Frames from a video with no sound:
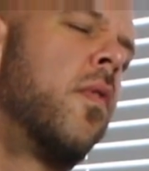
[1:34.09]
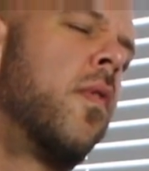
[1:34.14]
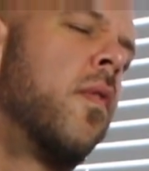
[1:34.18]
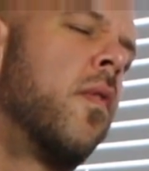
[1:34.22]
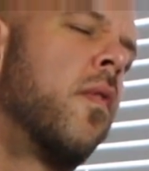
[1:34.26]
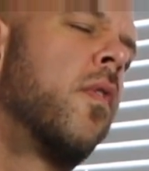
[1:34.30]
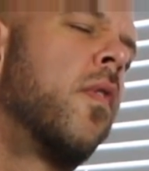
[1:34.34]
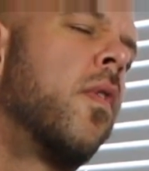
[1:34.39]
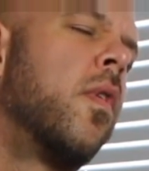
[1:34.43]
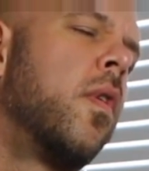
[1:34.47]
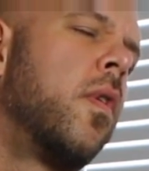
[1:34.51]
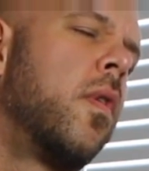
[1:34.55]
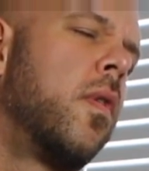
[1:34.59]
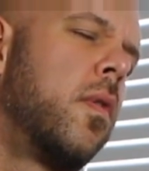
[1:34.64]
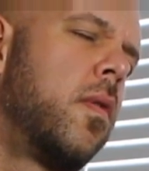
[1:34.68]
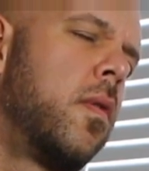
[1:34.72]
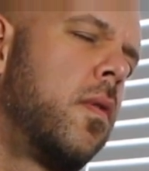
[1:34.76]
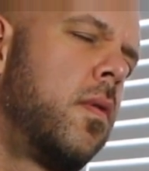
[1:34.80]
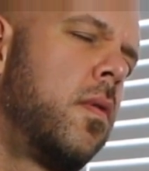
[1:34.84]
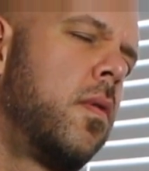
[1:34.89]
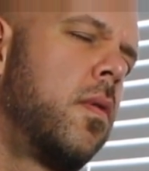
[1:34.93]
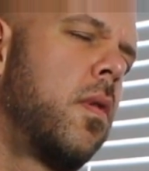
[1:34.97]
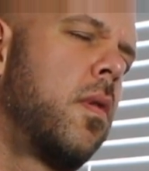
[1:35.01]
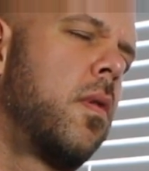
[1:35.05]
that
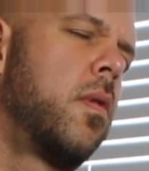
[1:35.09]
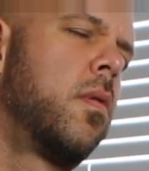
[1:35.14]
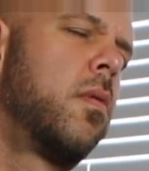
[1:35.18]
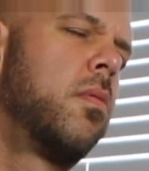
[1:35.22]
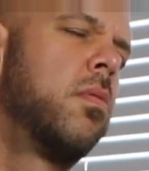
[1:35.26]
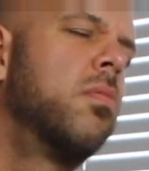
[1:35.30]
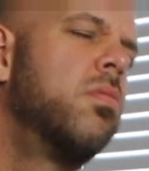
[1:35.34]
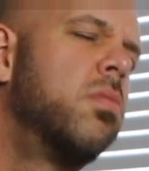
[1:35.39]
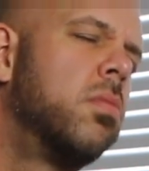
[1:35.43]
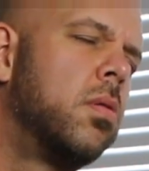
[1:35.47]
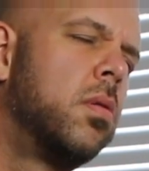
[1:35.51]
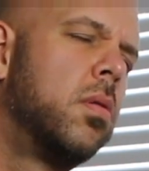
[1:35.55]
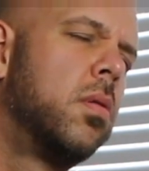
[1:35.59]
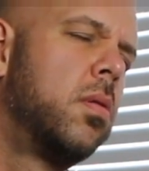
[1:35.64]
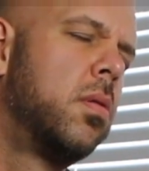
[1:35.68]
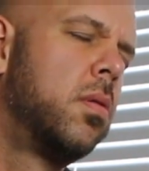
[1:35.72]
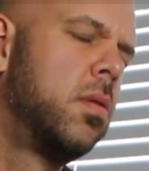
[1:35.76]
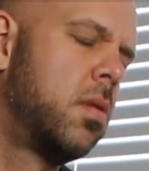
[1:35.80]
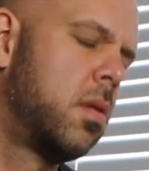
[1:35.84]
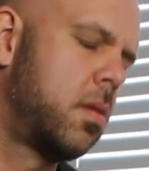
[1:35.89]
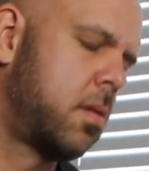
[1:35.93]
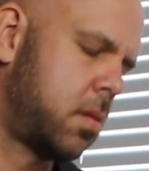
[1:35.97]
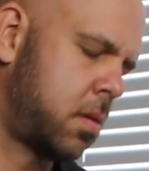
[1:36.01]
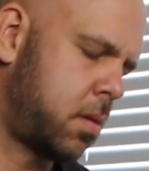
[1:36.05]
with the Power
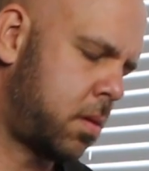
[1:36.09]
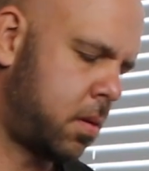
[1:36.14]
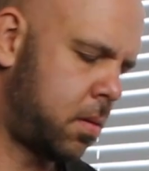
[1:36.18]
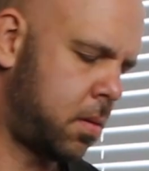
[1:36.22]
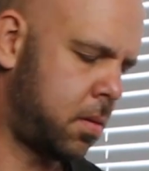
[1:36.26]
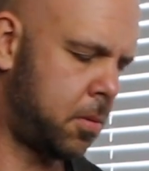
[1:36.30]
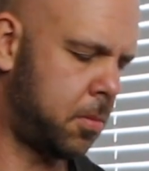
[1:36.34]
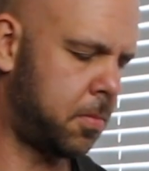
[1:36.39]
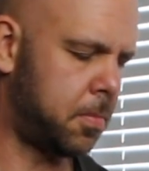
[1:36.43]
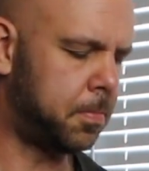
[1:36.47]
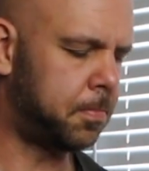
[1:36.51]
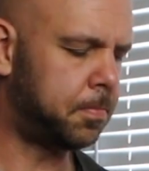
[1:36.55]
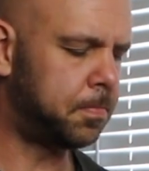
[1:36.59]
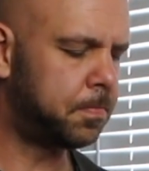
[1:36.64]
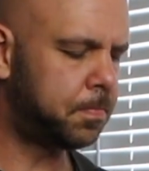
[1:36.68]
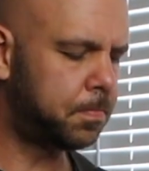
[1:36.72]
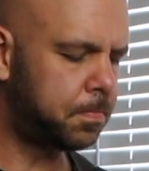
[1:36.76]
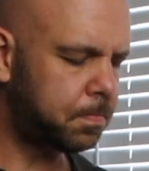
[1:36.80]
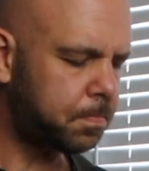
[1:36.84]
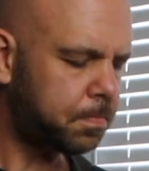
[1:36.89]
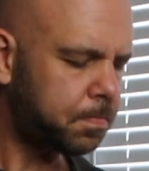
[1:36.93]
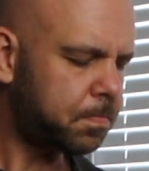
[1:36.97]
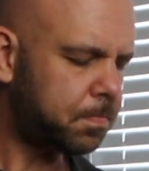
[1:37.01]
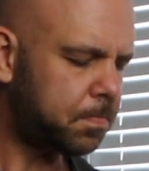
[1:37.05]
Station, you can take
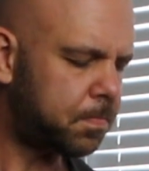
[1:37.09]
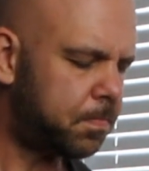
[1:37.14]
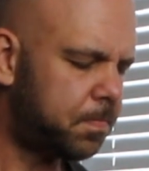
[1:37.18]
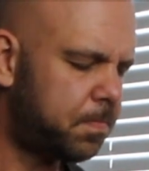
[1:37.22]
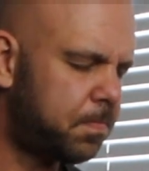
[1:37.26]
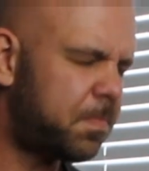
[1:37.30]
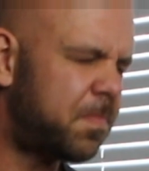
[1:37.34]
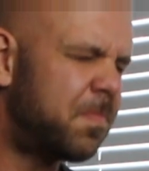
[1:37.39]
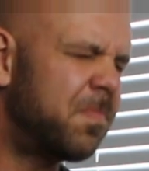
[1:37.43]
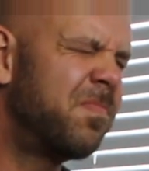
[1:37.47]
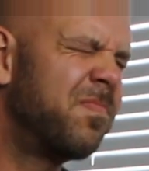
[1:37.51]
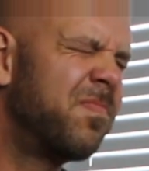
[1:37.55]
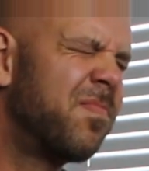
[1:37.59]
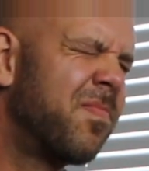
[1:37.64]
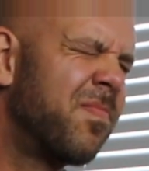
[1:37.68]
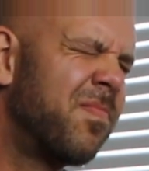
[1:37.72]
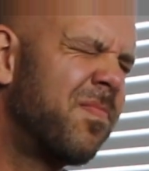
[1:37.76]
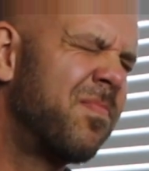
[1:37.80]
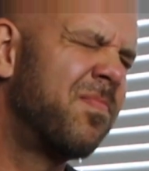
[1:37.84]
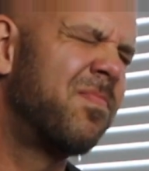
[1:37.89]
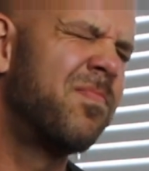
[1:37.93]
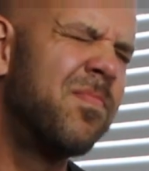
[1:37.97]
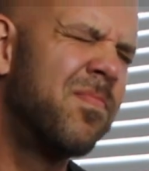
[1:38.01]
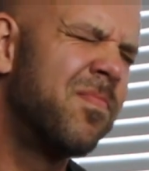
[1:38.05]
some of these old
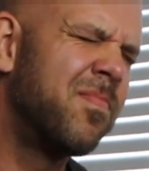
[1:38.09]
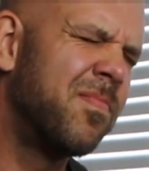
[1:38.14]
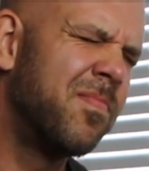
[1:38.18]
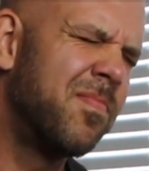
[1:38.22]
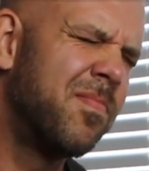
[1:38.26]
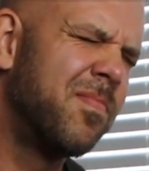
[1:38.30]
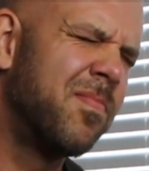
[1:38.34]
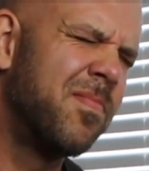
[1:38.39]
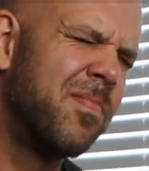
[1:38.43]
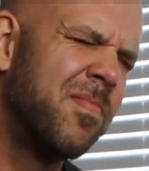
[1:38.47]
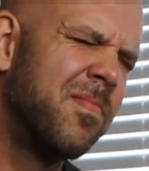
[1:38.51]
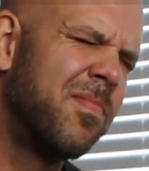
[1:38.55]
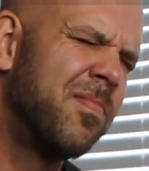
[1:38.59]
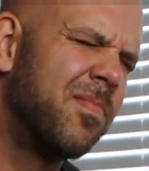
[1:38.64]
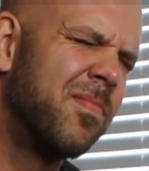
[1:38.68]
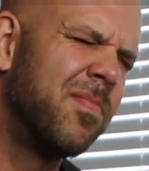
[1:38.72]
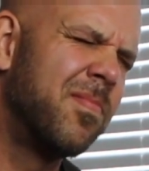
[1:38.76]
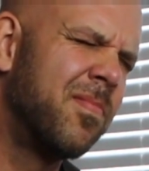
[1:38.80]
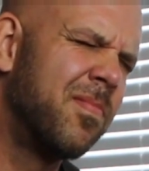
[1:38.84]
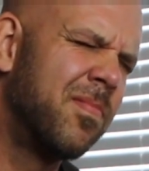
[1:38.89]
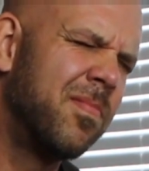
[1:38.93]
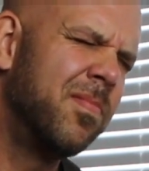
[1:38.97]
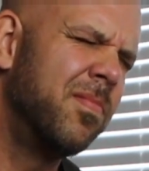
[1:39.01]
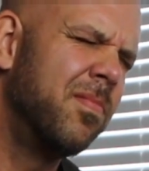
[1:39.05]
amplifiers and re-examine
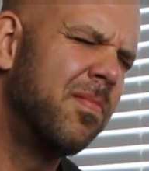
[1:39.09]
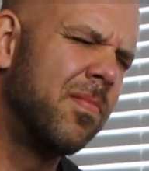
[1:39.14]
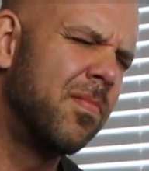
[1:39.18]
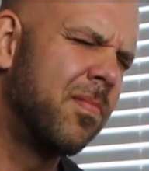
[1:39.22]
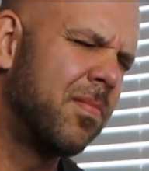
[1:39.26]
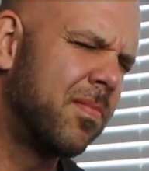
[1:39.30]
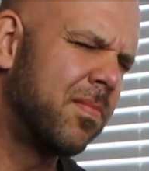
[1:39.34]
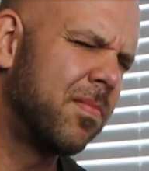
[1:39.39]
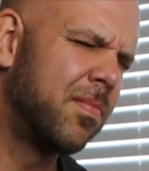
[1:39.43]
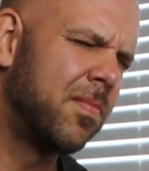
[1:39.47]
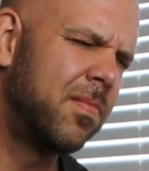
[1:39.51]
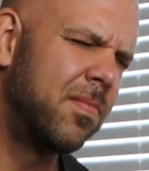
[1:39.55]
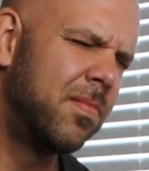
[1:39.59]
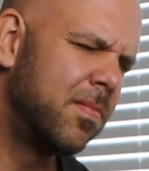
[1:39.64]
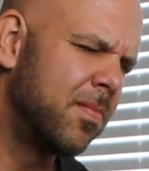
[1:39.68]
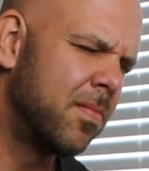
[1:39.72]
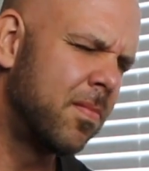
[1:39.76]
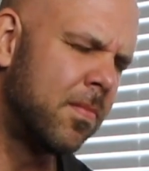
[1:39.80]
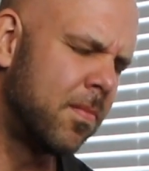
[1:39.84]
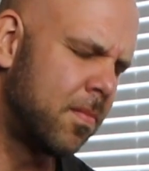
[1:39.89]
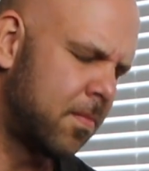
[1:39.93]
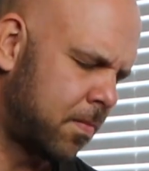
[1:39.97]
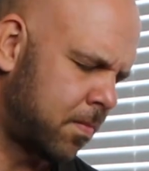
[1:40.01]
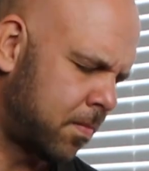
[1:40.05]
them and
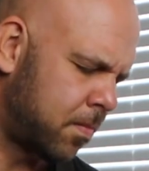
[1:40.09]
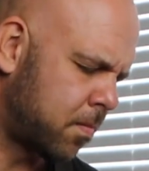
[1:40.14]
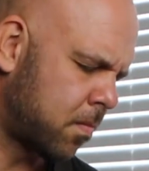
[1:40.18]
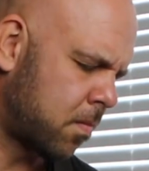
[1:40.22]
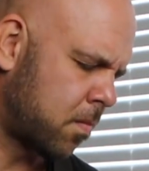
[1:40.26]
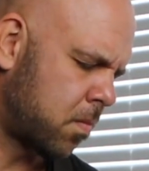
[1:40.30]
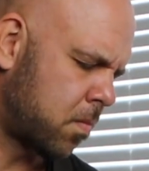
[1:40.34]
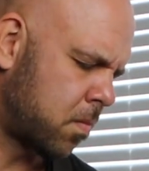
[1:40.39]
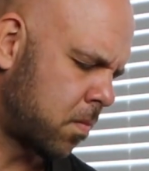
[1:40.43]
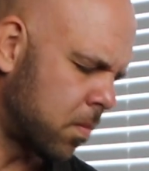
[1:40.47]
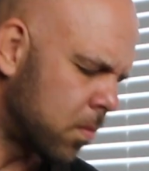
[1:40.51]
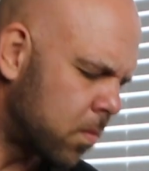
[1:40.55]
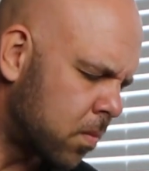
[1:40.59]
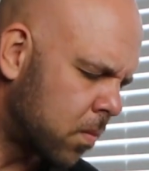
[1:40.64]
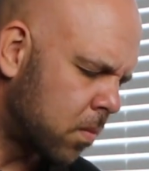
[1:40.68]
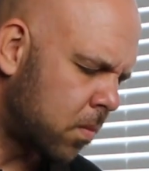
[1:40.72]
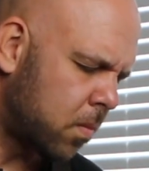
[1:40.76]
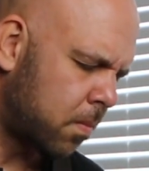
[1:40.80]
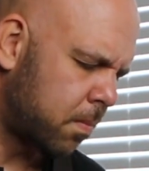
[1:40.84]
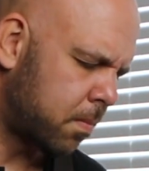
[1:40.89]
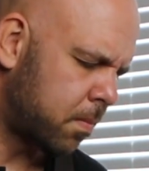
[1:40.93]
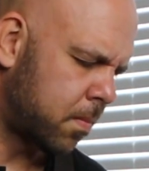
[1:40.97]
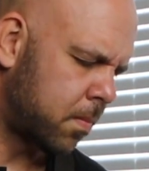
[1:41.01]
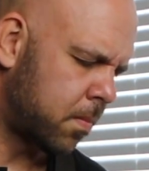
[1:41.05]
see what they might be able
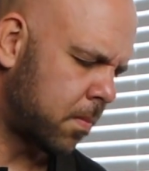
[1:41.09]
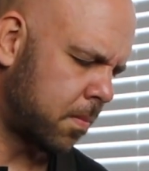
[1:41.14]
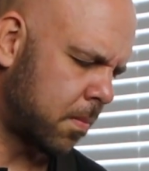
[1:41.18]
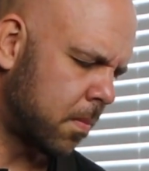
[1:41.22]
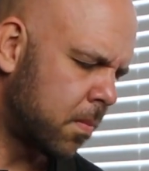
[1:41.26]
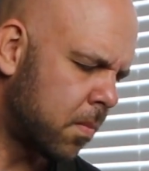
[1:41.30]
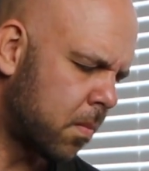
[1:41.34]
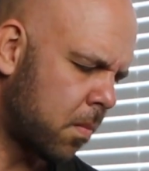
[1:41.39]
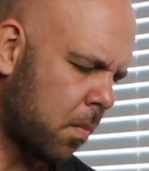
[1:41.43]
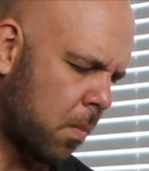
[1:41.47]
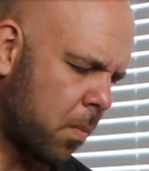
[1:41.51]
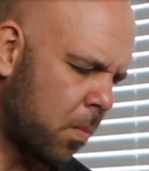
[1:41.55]
to do for you in